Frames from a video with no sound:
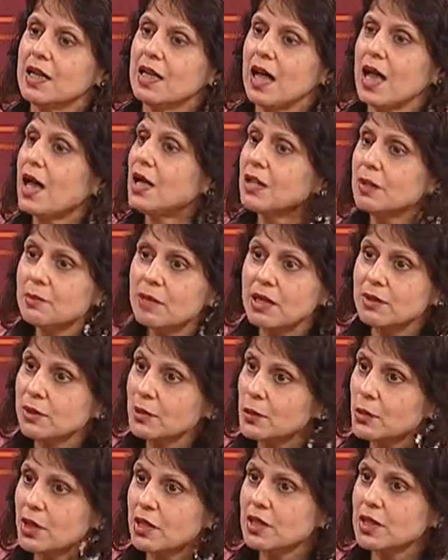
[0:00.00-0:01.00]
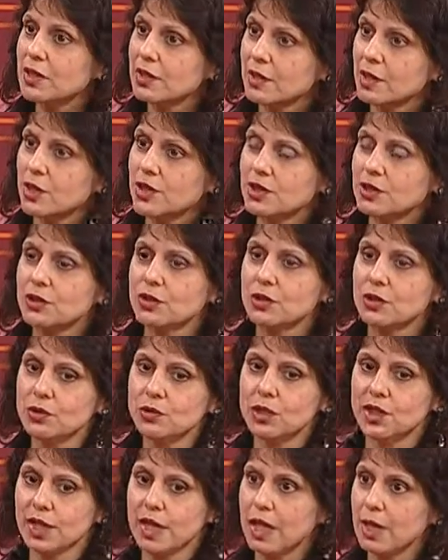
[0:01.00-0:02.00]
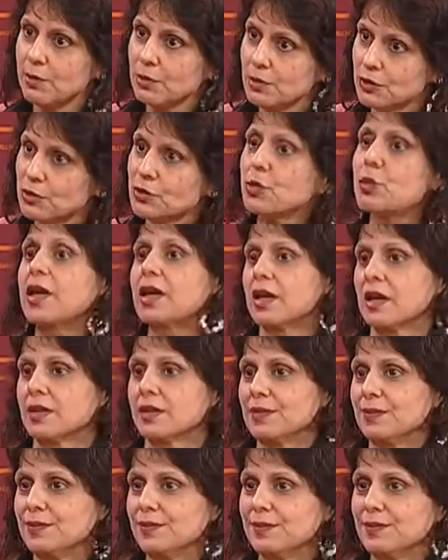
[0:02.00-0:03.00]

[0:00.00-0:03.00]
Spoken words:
and about the world at large, so you are able to wing it.